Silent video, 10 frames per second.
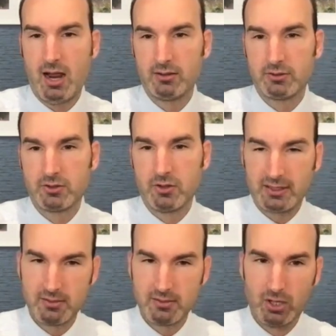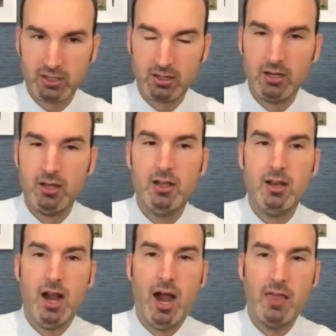So that's the book.
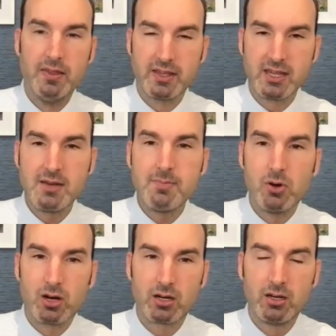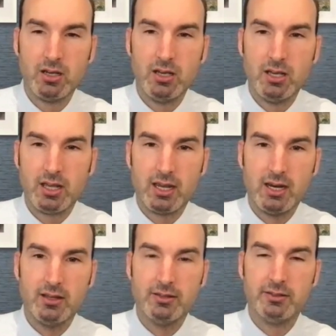And then the ebook
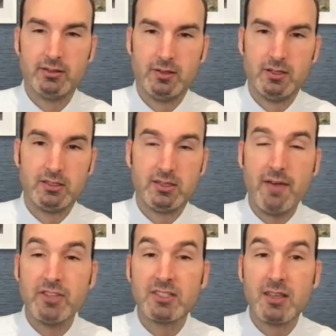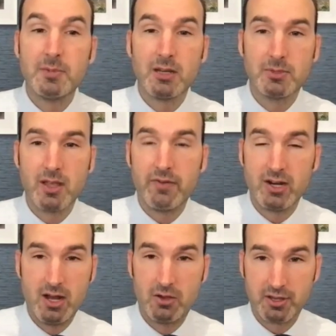is seven symptoms of an
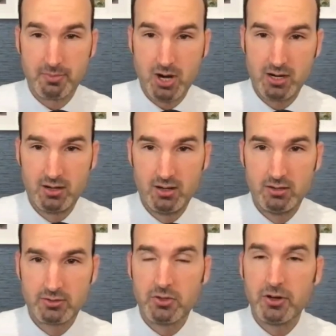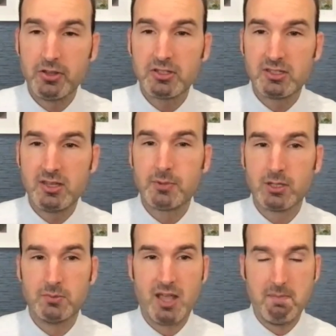unhealthy brain. So they're the
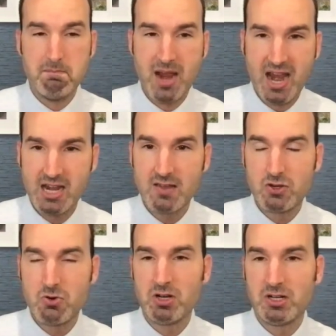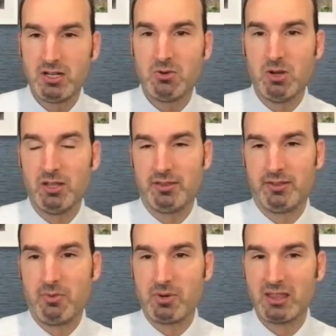symptoms that many of you are dealing with
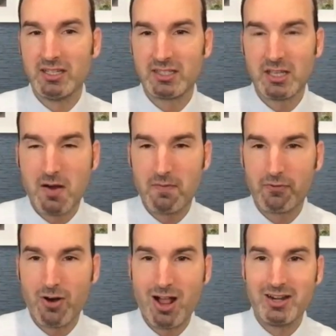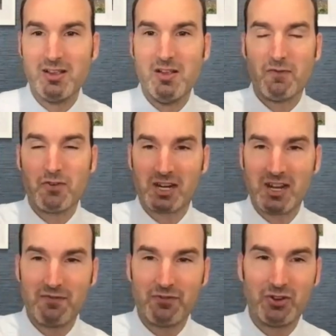that we listed up front
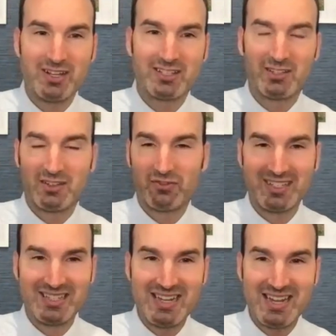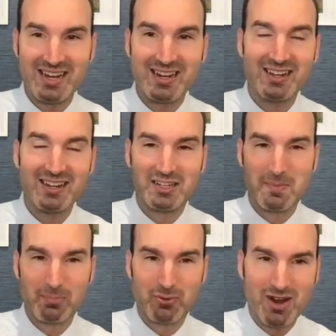forgetfulness, fatigue,
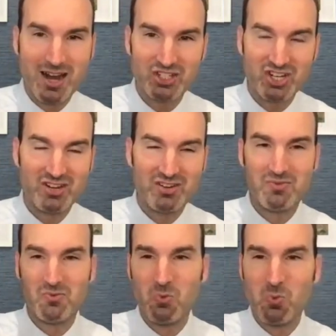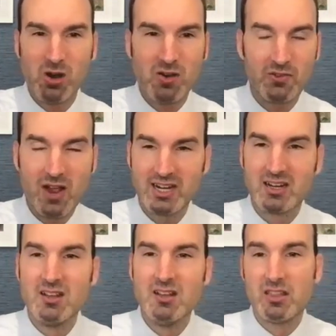depression, word
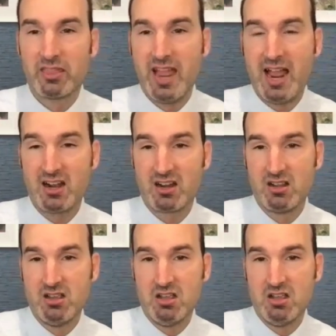finding that